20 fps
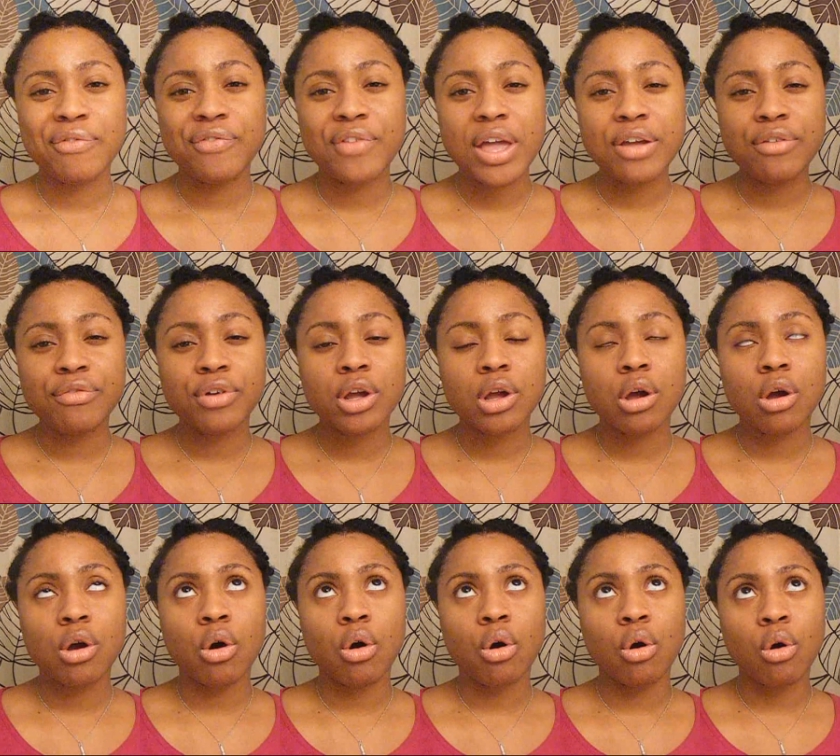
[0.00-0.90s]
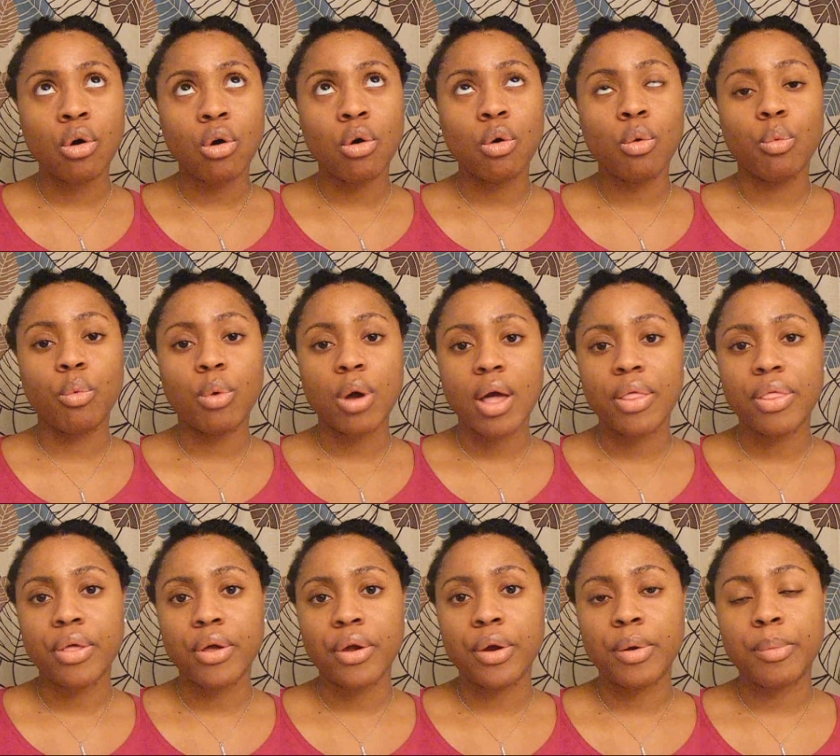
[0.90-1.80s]
My favorite cold
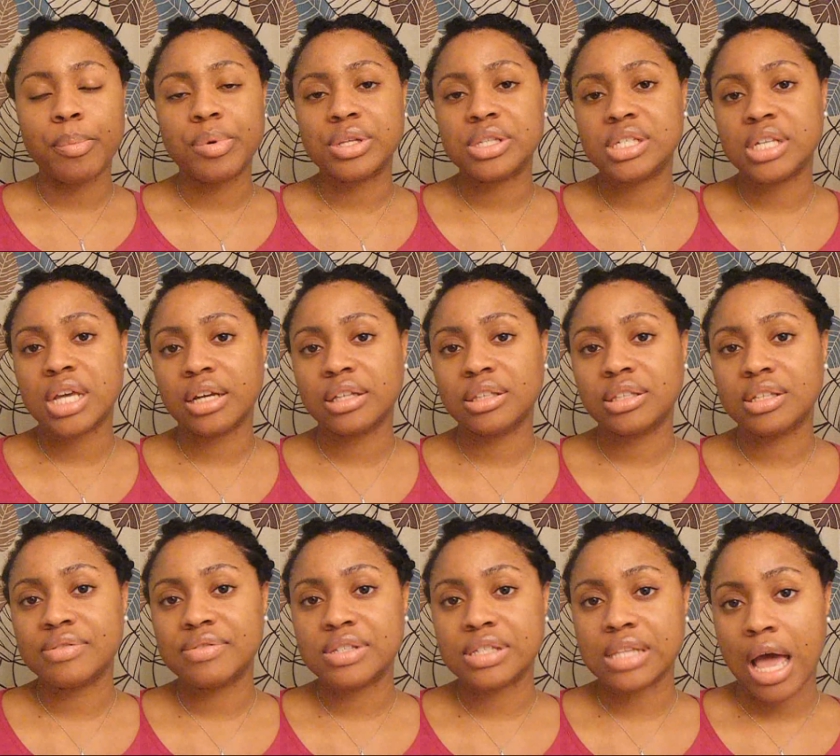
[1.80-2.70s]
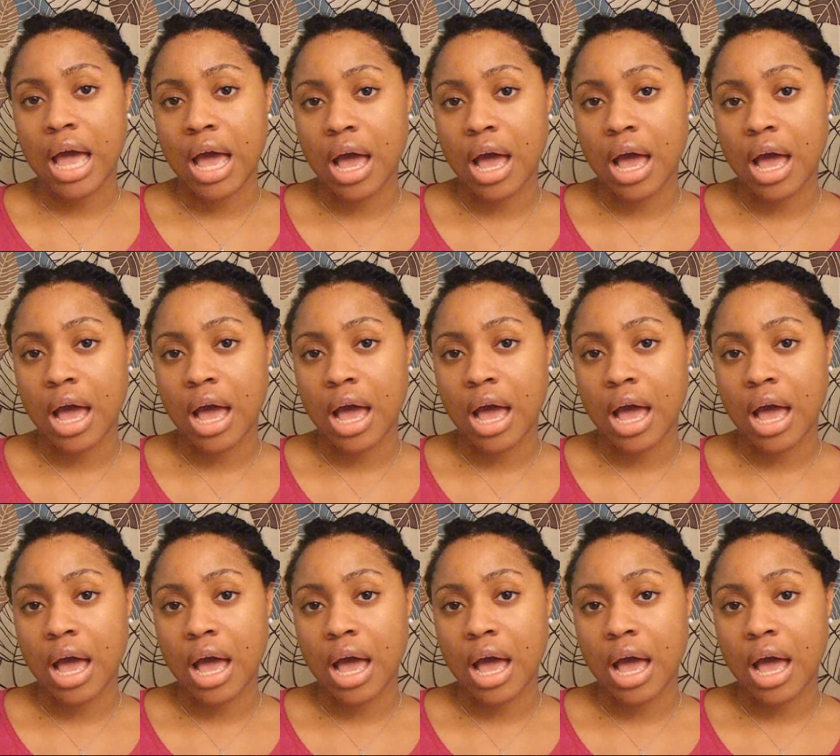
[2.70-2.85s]
weather protective